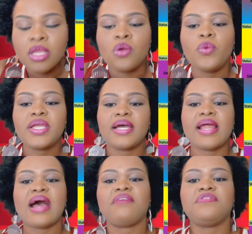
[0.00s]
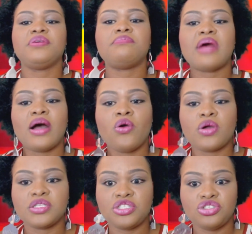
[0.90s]
we can have the Maho
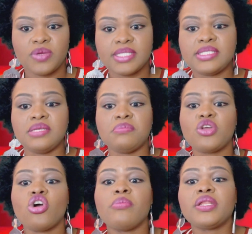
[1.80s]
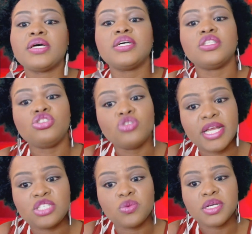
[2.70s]
constituency becoming a
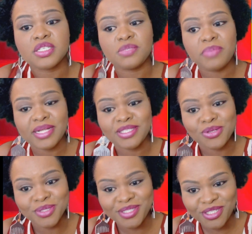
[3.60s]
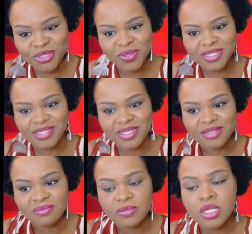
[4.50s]
United Workers' Party constituency.
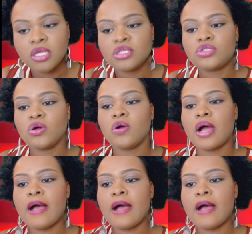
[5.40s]
So